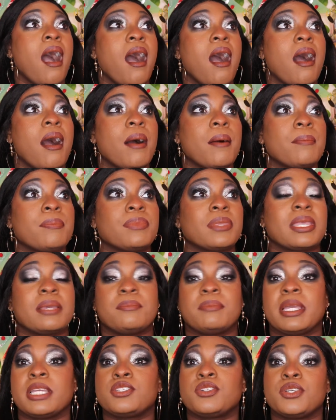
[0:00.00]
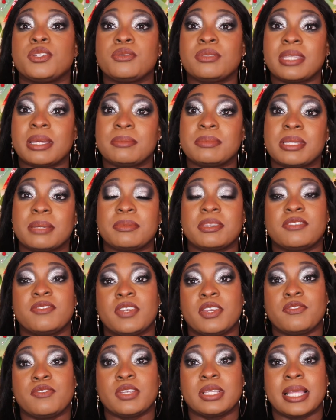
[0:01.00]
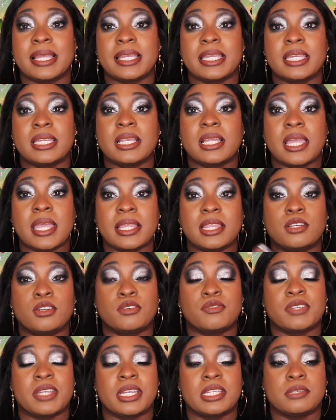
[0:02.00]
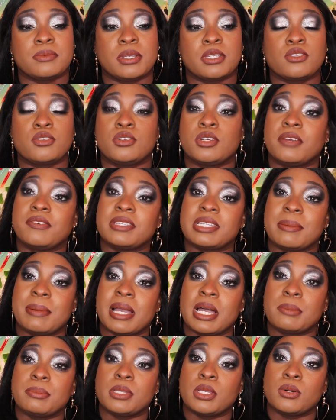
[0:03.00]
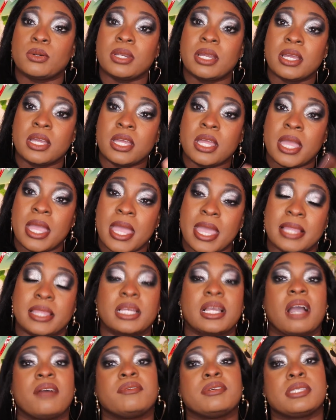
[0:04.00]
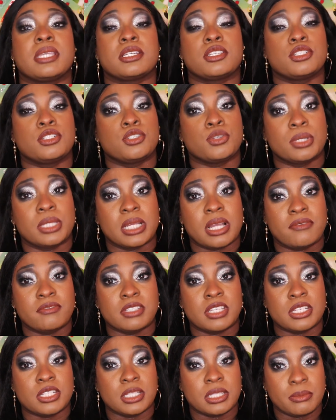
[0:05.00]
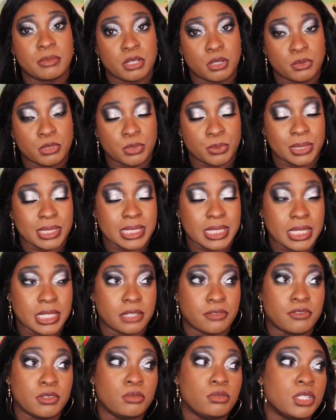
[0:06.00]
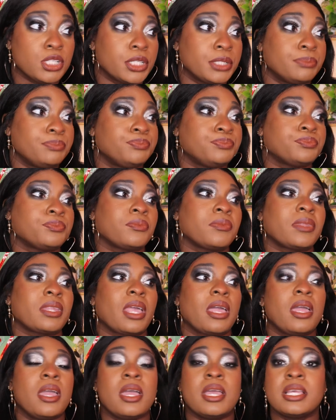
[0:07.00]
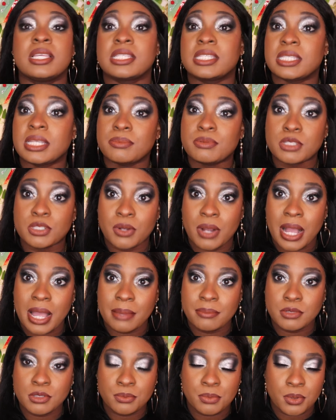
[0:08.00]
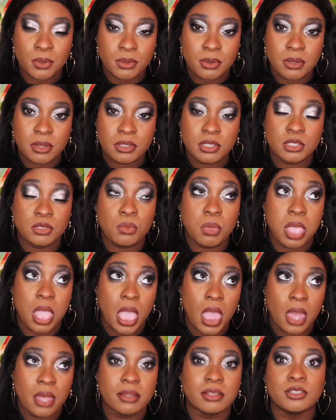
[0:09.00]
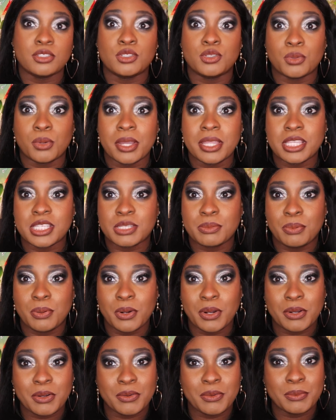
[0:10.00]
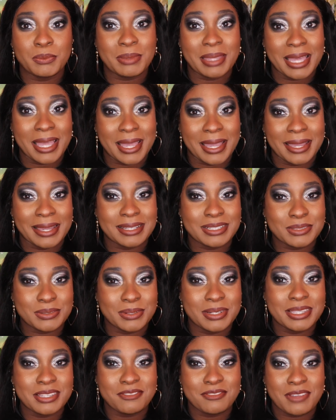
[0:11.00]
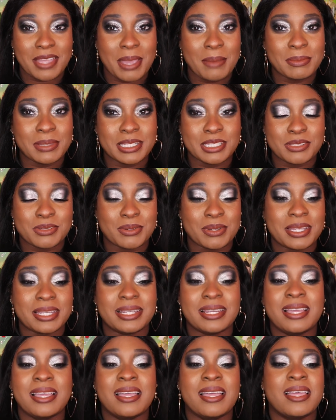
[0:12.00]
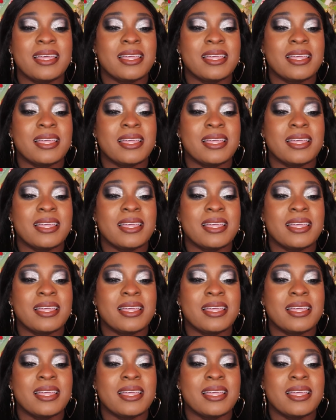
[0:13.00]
Um, make sure you thumbs up this video if you like it. Hit the notification bell so you know every time I upload hit the comment section, join the conversation. Let me know what you want to see in the future. Subscribe, bleh, join the support group gang, join the family, join,